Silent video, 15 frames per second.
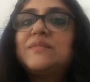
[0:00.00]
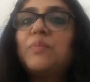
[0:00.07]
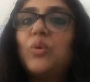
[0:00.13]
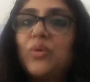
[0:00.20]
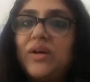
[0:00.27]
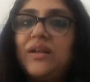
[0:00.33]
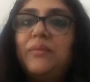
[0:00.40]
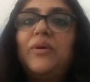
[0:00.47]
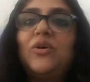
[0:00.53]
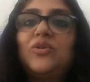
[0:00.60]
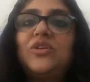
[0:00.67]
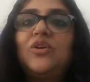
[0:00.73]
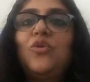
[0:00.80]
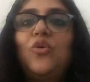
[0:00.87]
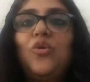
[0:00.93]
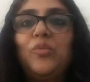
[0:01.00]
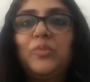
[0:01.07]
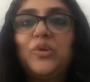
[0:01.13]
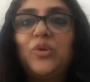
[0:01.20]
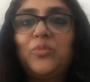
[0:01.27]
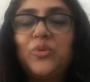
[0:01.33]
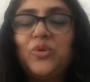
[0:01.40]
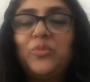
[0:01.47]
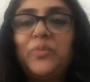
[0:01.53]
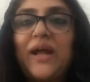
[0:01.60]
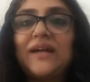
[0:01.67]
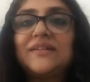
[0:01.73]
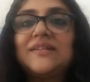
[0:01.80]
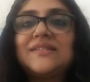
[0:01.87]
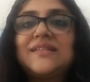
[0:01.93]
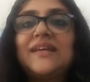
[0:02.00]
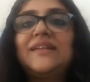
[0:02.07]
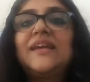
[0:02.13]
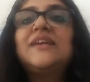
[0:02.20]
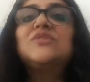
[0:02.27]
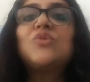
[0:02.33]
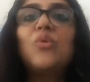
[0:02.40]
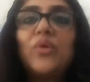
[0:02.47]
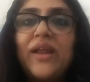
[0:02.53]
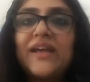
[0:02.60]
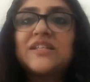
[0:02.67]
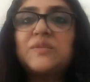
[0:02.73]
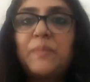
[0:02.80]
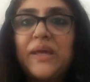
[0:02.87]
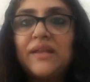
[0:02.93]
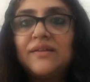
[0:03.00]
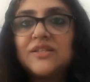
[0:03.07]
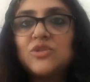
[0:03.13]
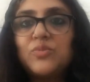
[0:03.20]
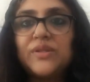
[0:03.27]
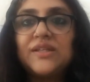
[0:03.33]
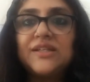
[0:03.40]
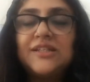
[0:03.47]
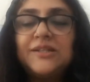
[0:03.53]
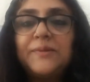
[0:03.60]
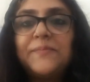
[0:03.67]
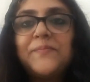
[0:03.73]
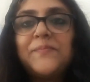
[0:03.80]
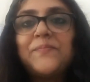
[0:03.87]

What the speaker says: spoken about the Ho'oponopono practice and his own experience with it,